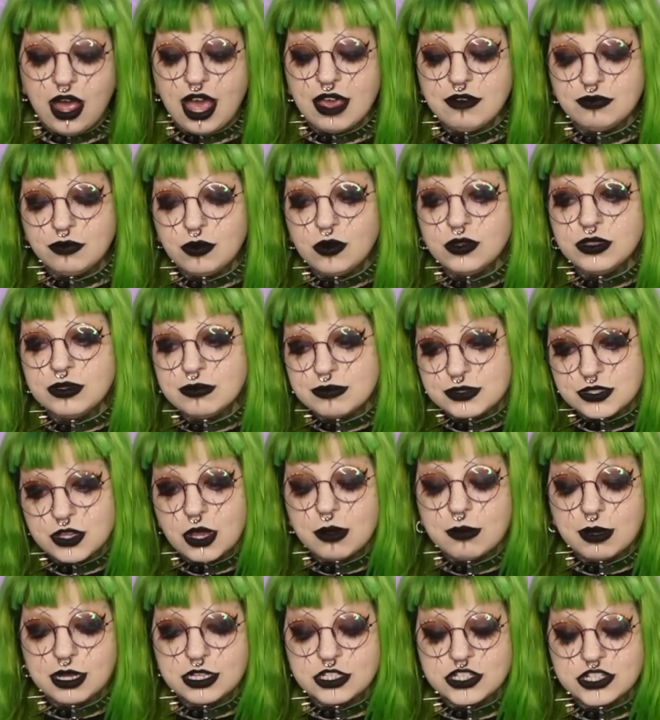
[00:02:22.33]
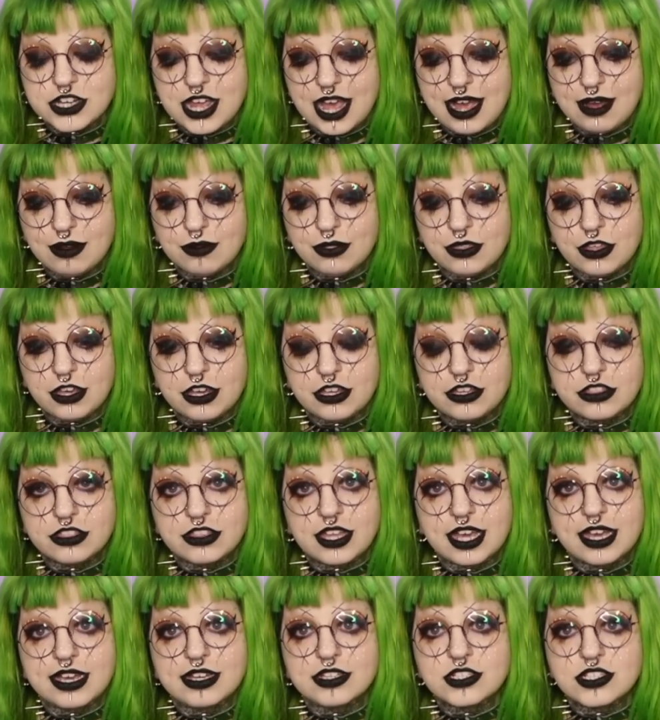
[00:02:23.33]
I've worn them so much now that
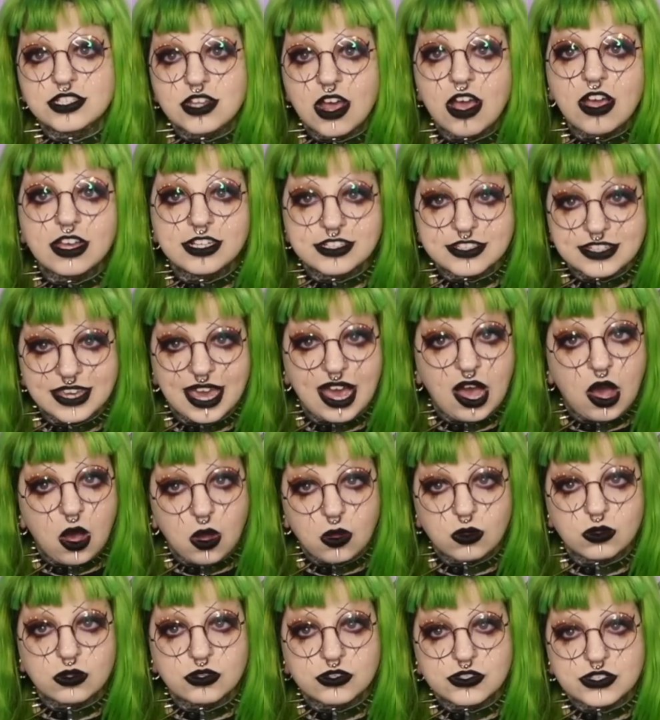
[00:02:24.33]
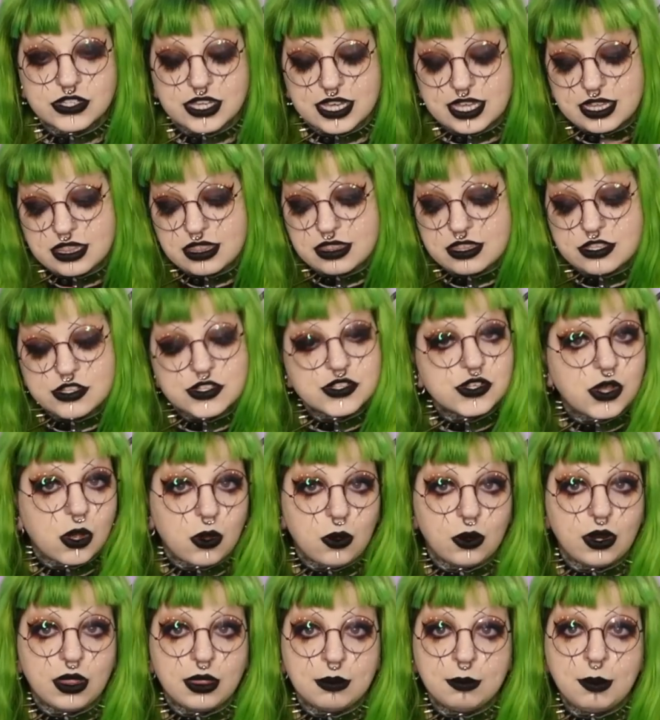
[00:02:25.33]
they are starting to get holes in the
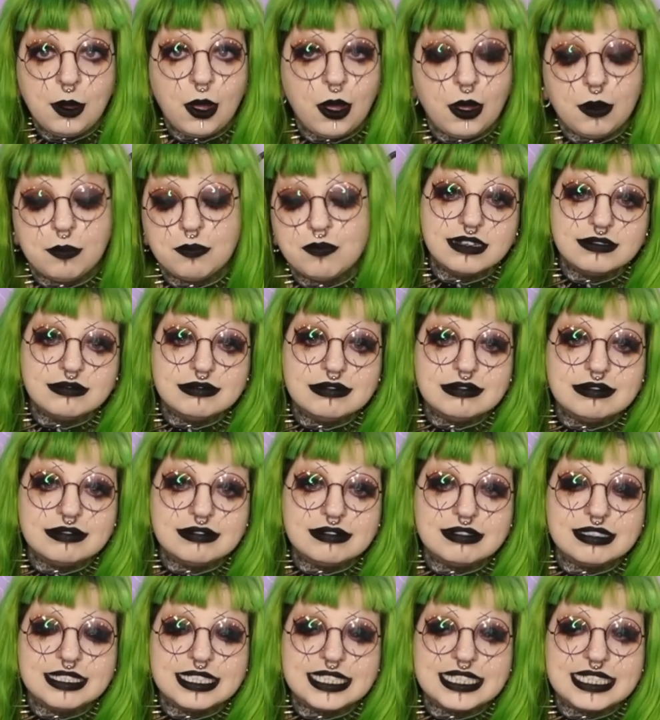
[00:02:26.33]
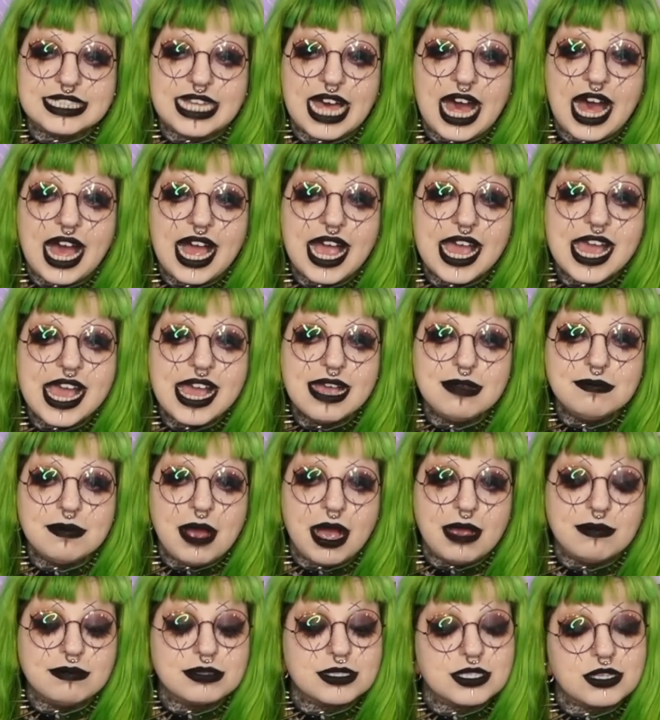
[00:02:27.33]
sole at the bottom. I'm,
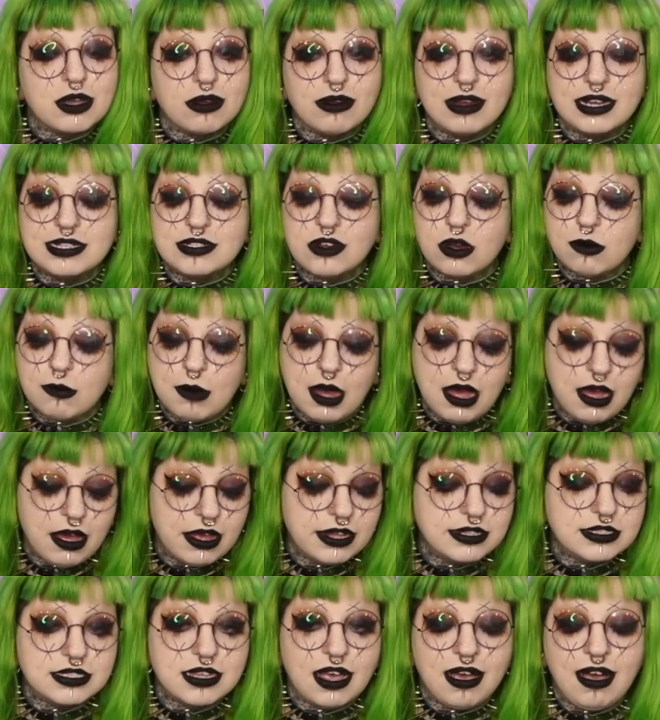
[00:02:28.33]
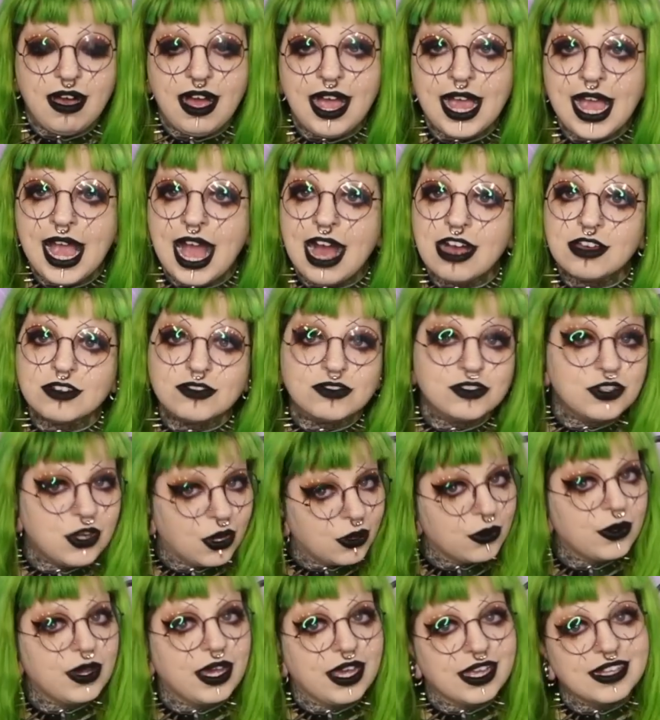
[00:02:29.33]
I'm sorry Doc Martens, I have
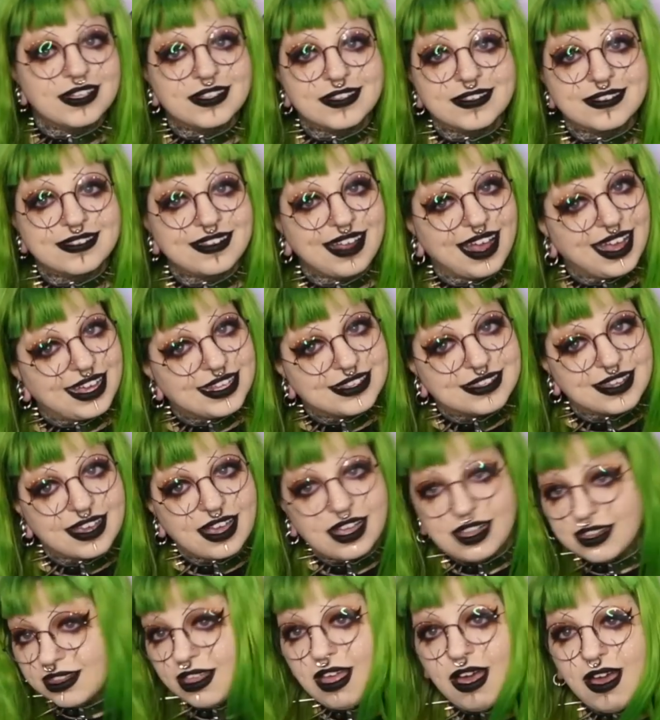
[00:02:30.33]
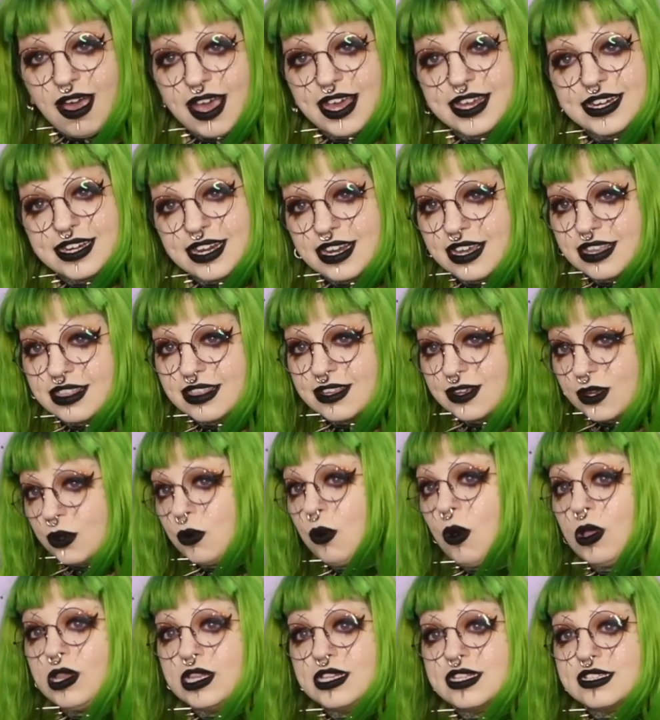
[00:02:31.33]
noticed a decline in the
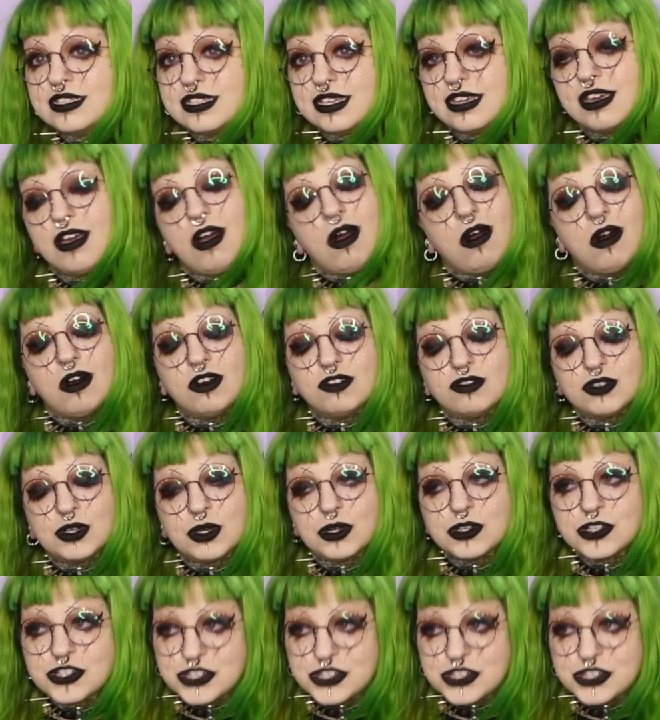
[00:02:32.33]
quality of your